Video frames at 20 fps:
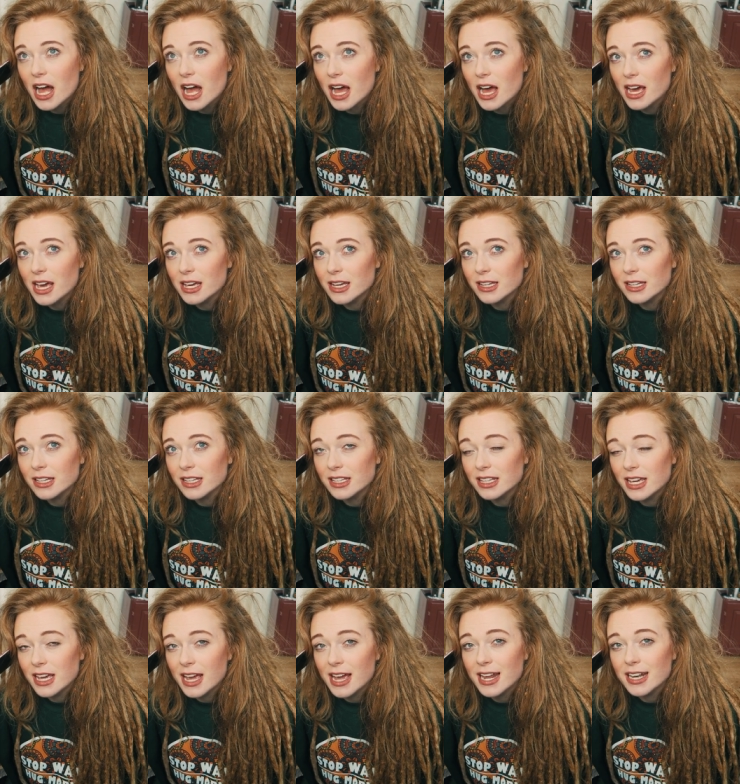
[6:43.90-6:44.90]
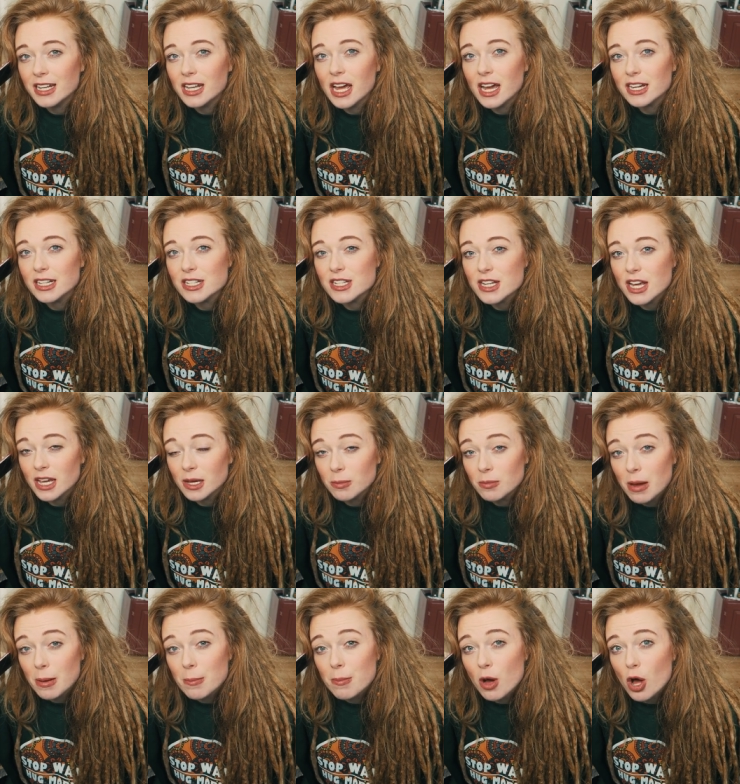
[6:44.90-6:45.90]
I can like take
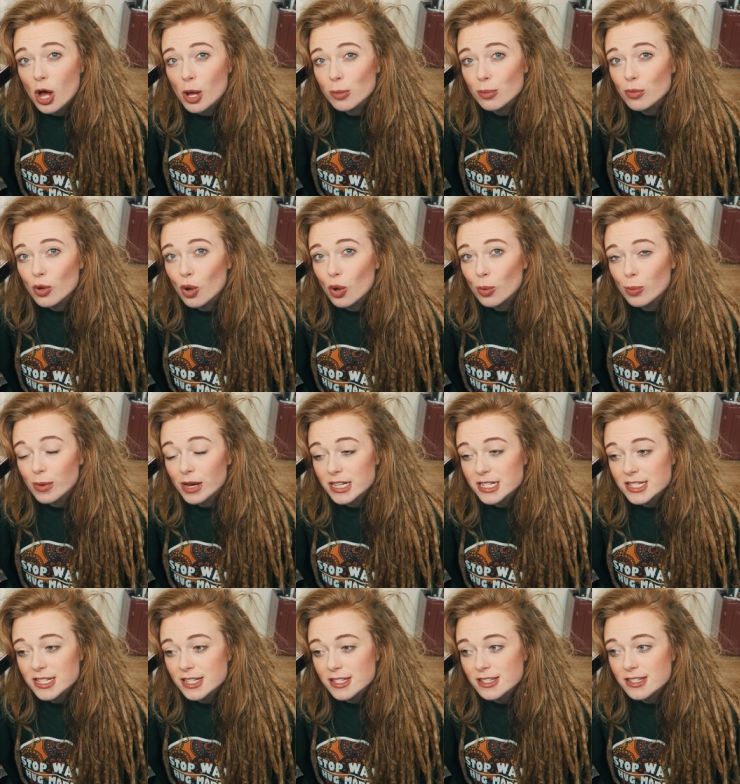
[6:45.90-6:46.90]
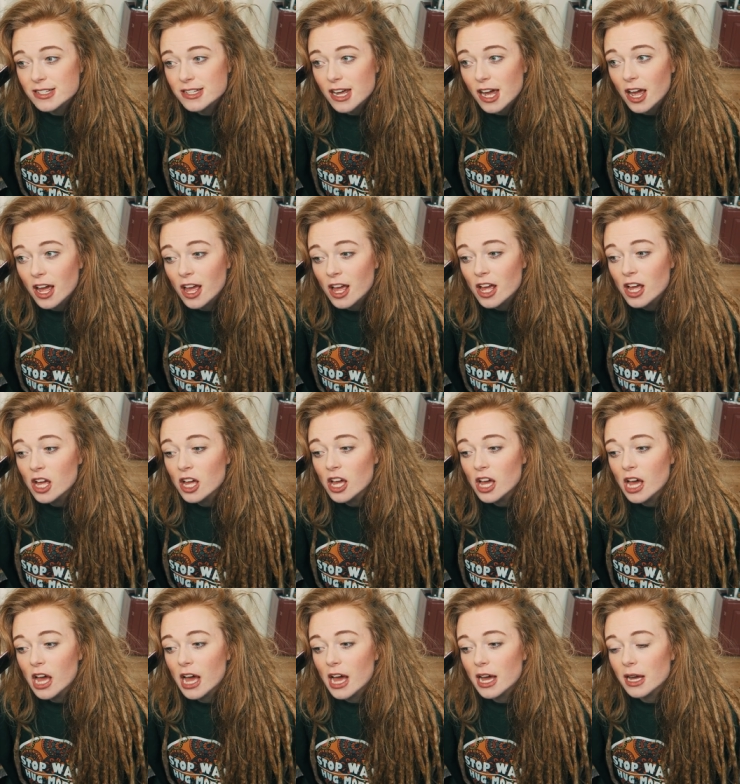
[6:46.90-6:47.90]
my mom or my sister
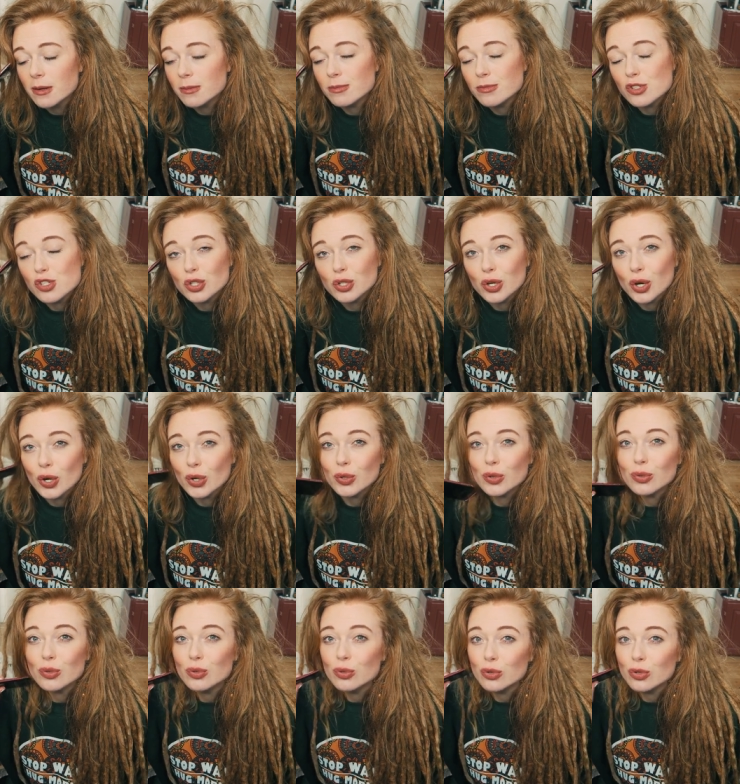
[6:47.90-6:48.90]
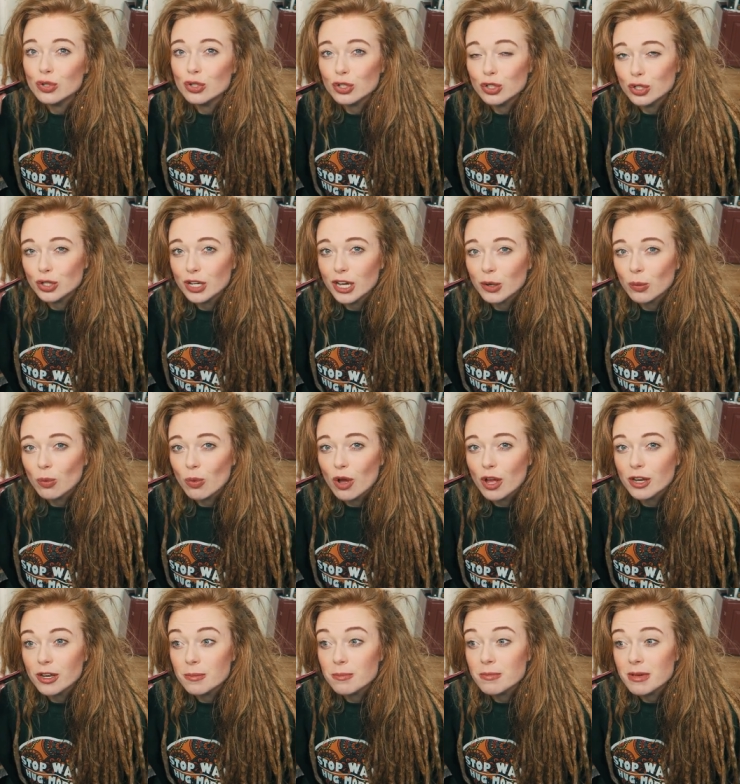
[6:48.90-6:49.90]
um, to go look at
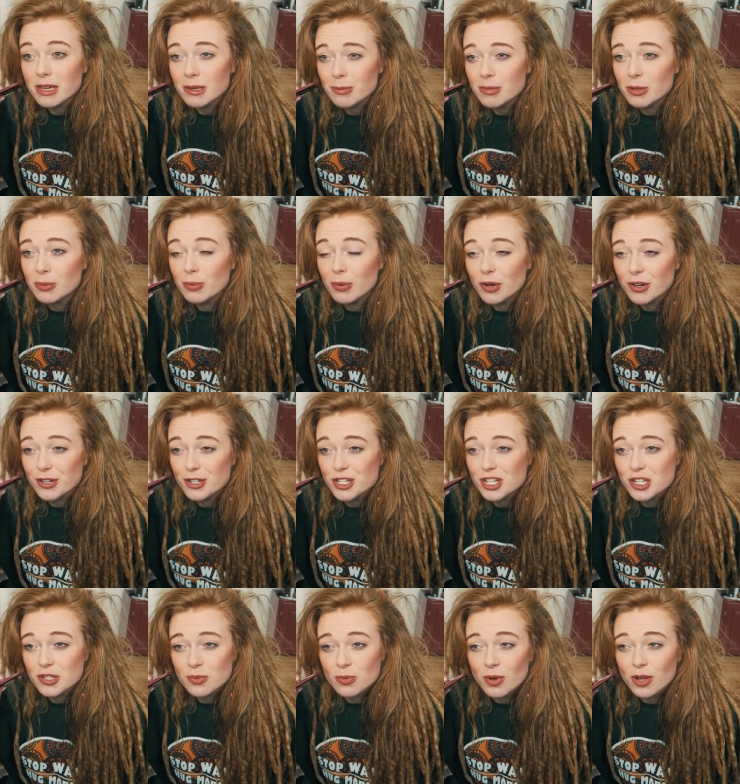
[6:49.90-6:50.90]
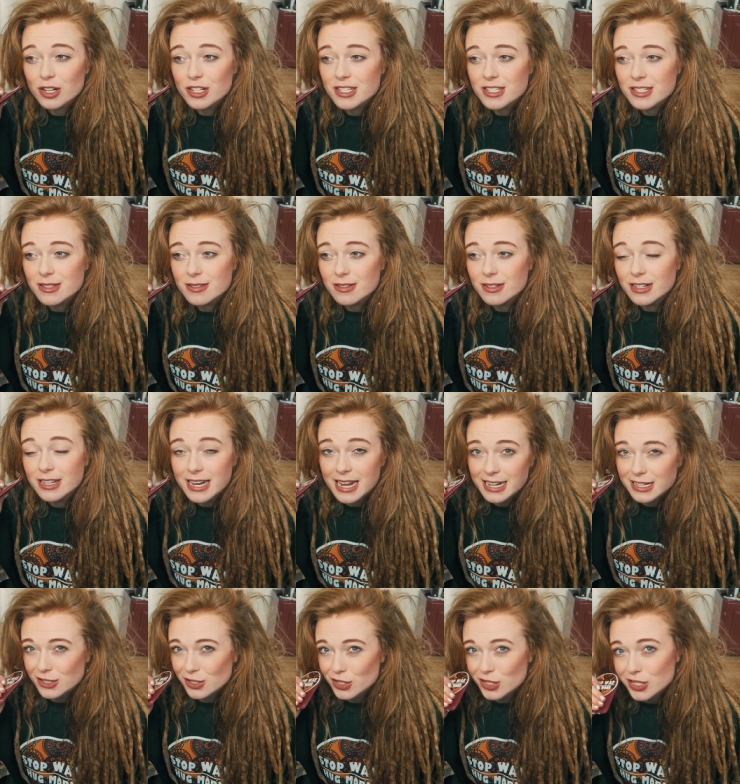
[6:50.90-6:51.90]
one and maybe purchase one
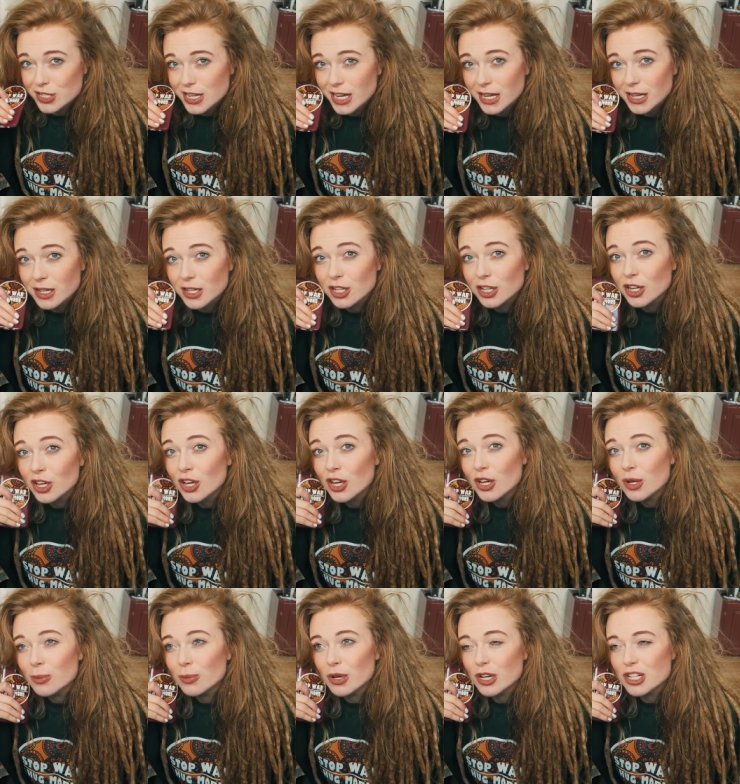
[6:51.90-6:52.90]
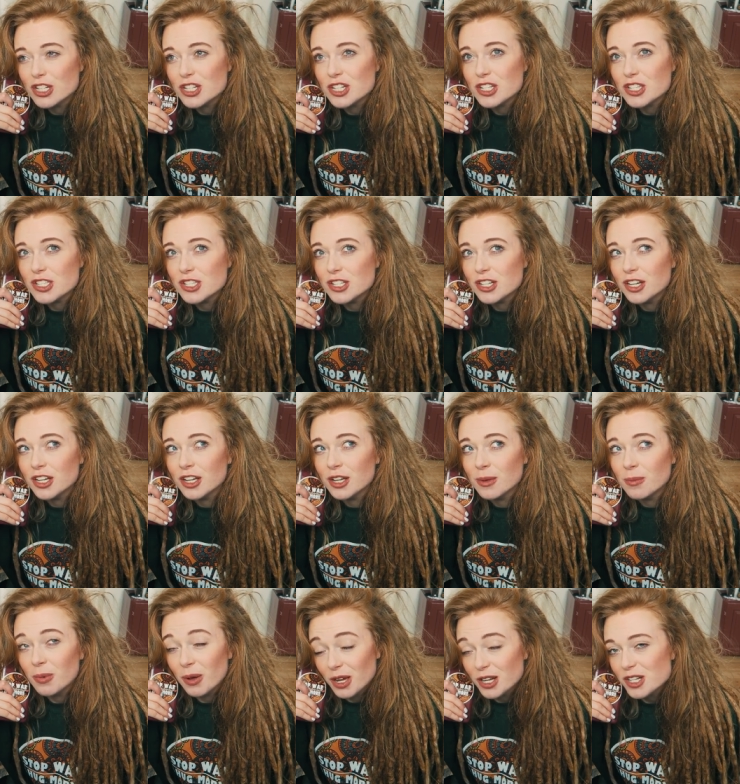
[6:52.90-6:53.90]
later today. Purchase.
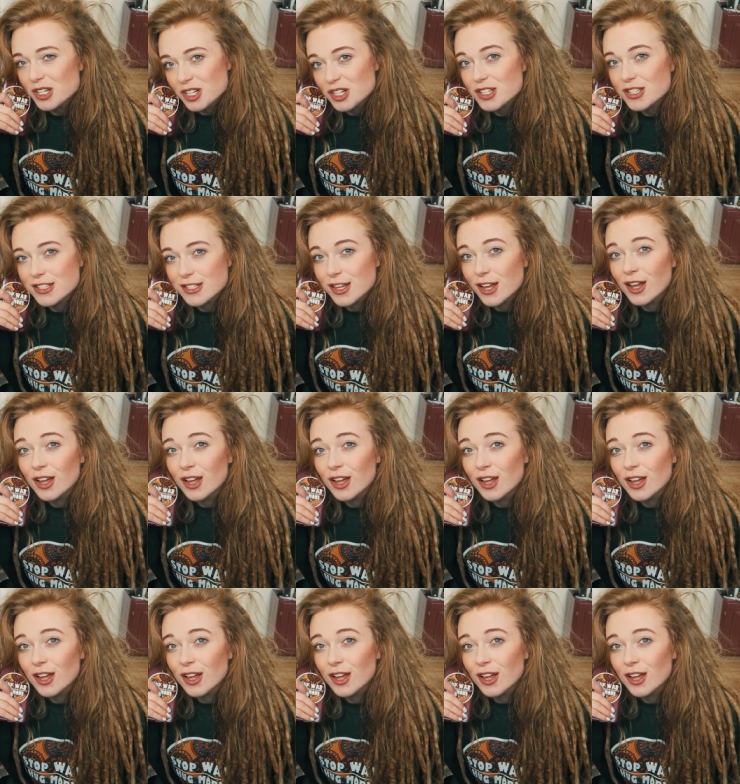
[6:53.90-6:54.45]
Purchase.